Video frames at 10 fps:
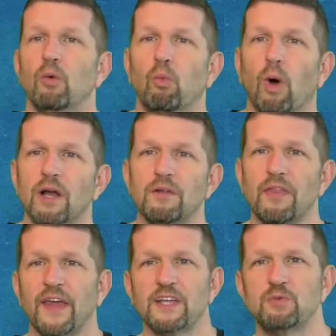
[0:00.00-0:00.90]
one of the
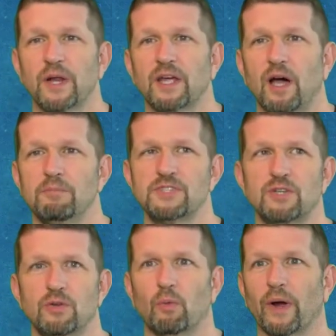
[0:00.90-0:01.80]
things when it comes
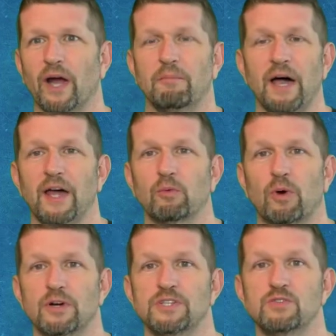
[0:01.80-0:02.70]
to the way our mind
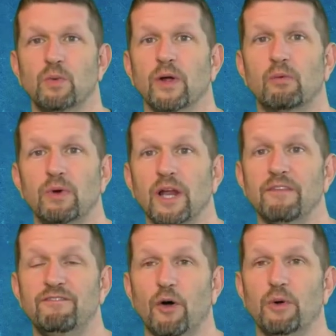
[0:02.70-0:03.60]
works is we are
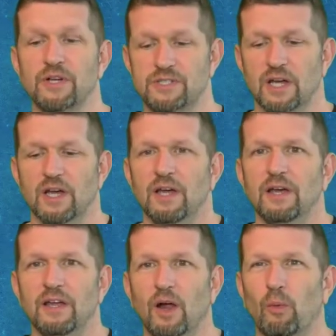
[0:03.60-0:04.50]
really focused.
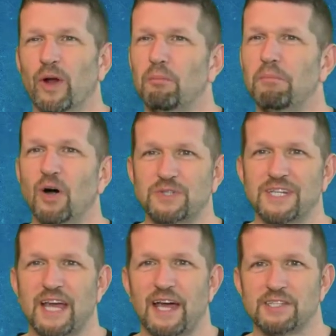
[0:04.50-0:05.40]
We don't
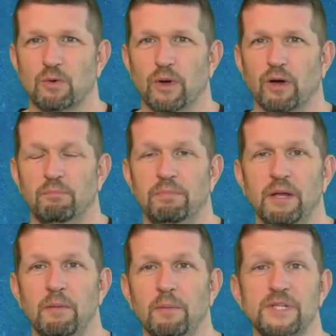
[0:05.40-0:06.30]
multitask well.
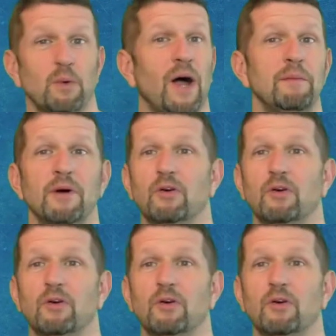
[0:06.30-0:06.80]
Many people say, well, I'm a